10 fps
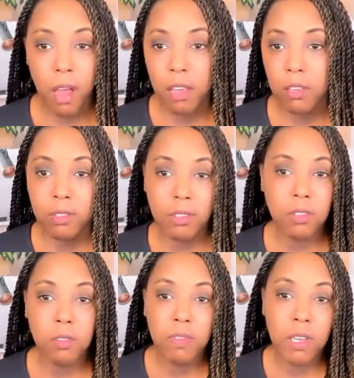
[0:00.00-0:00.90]
I use it
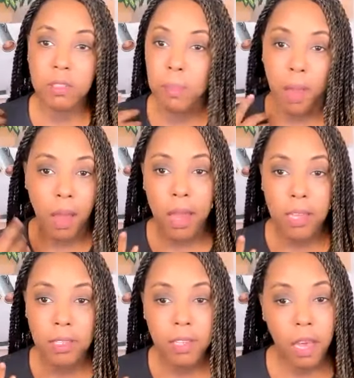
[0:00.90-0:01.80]
to fix my
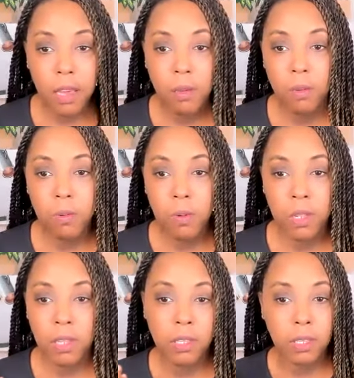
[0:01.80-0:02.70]
eyesight
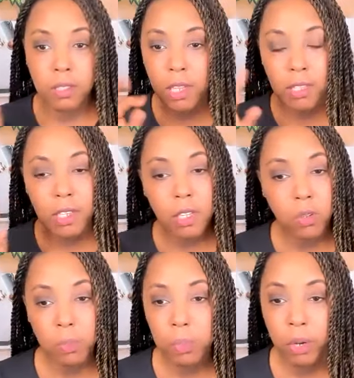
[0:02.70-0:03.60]
when things get a
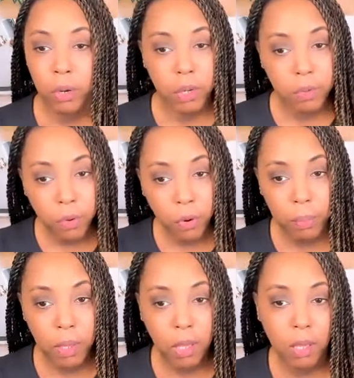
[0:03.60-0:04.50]
little blurry for
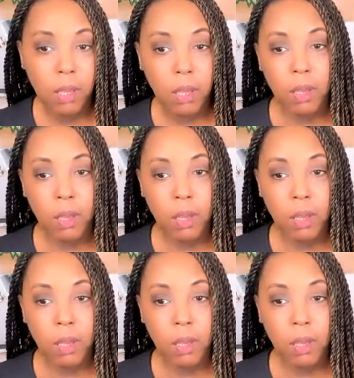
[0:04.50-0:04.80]
me.